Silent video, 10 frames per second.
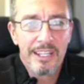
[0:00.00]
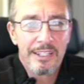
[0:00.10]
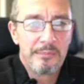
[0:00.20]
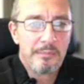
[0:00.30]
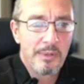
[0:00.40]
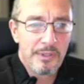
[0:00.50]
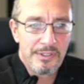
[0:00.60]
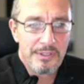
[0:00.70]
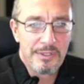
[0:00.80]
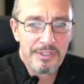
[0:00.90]
and
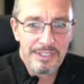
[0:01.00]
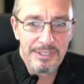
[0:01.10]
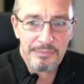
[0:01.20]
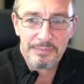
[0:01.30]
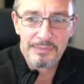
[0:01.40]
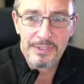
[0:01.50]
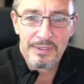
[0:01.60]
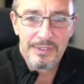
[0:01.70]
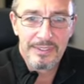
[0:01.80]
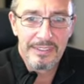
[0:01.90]
proximity.
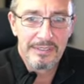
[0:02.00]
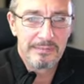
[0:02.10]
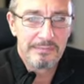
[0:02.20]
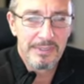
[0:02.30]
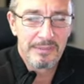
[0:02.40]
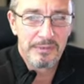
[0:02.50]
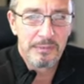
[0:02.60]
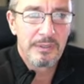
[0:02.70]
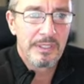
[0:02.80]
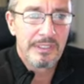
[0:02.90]
So
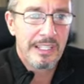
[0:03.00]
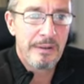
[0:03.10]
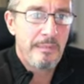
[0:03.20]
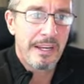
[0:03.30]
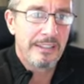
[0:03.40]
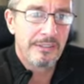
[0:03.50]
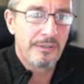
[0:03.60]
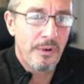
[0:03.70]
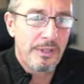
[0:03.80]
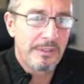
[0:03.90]
Ken might
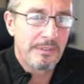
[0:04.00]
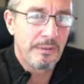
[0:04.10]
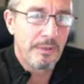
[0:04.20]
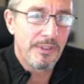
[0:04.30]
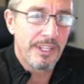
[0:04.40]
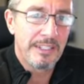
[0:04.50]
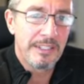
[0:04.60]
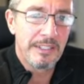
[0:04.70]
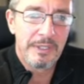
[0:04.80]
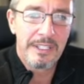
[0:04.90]
talk about that a
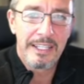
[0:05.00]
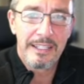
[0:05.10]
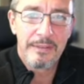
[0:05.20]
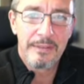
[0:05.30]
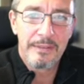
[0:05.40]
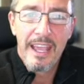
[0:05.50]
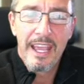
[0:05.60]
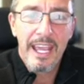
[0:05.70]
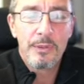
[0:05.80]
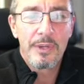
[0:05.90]
little bit later.
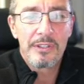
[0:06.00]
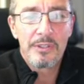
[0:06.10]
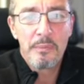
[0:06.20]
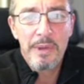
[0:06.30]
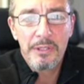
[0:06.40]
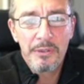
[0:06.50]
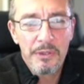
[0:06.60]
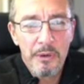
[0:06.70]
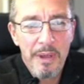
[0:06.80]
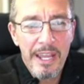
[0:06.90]
Anyway, so back to
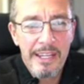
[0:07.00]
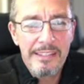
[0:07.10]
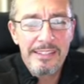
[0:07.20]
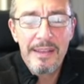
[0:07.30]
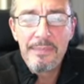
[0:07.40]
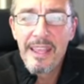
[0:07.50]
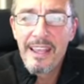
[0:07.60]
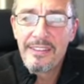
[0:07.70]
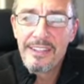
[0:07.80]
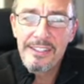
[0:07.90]
your base.
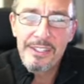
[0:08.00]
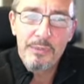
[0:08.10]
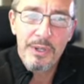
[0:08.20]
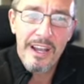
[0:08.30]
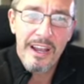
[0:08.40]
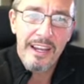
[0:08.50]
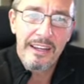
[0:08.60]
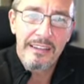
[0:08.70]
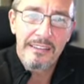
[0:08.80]
This is what I